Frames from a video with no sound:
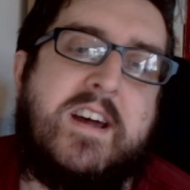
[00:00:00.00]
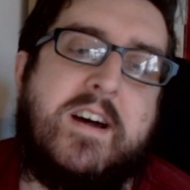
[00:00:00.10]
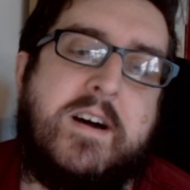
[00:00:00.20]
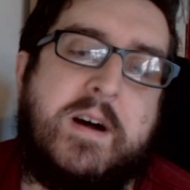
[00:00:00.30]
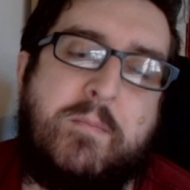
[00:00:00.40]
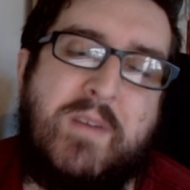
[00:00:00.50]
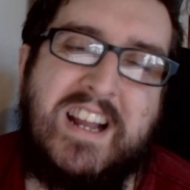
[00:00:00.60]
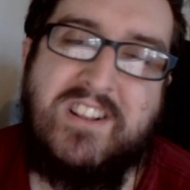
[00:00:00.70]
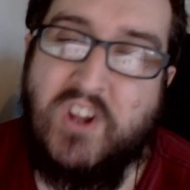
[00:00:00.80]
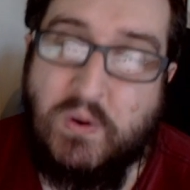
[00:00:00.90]

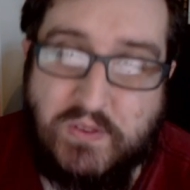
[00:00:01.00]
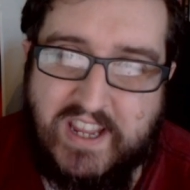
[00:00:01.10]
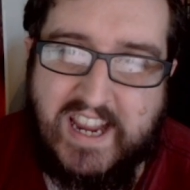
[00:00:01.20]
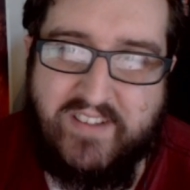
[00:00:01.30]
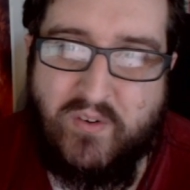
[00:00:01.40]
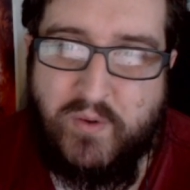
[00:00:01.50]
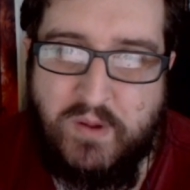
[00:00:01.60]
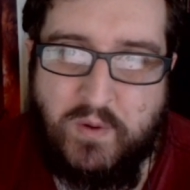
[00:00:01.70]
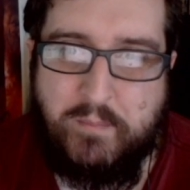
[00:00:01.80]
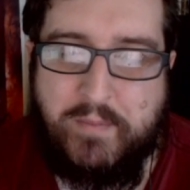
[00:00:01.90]
I don't think I'd ever really
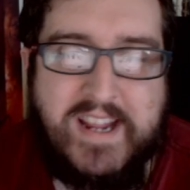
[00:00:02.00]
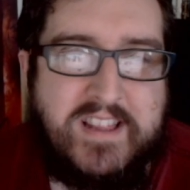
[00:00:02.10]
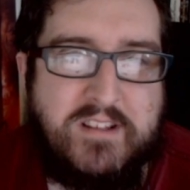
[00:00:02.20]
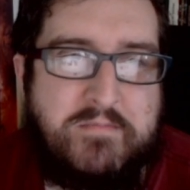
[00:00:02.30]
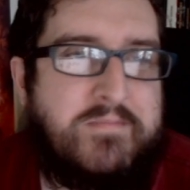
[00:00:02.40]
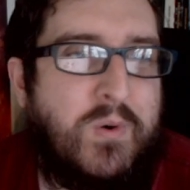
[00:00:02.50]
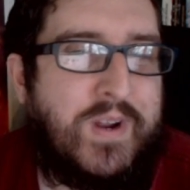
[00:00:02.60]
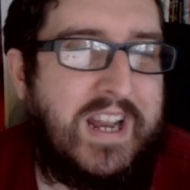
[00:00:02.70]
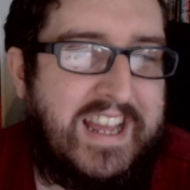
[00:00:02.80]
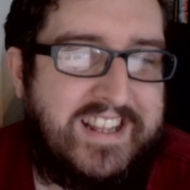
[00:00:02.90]
want to paint them or
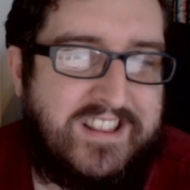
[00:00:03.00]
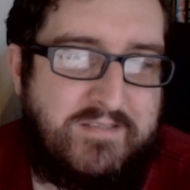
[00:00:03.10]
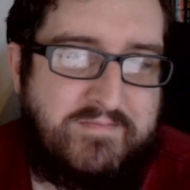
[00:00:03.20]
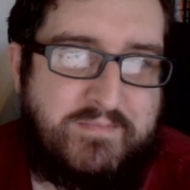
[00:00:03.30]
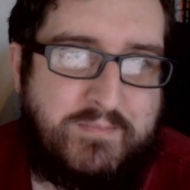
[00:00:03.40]
collect them,